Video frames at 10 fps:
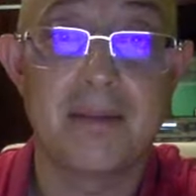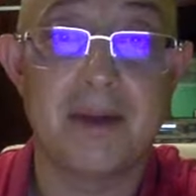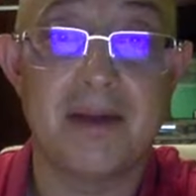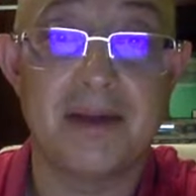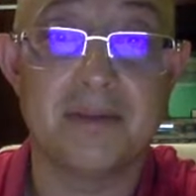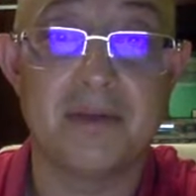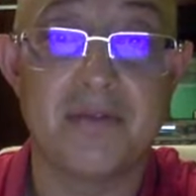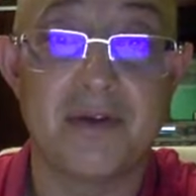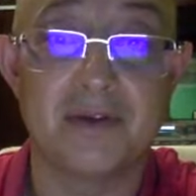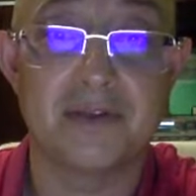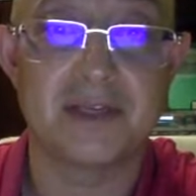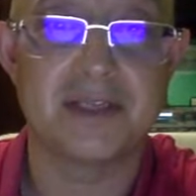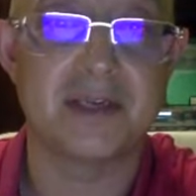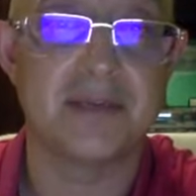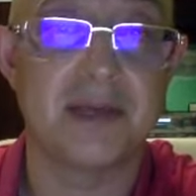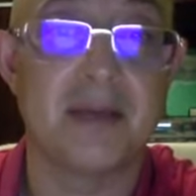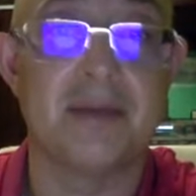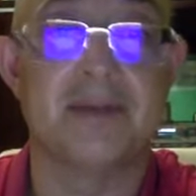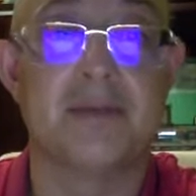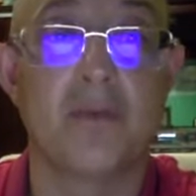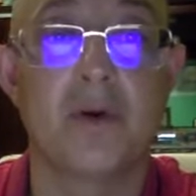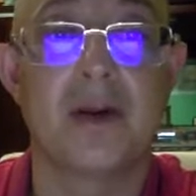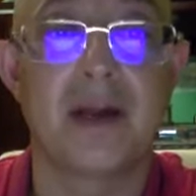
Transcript: as my father said, sometimes it's more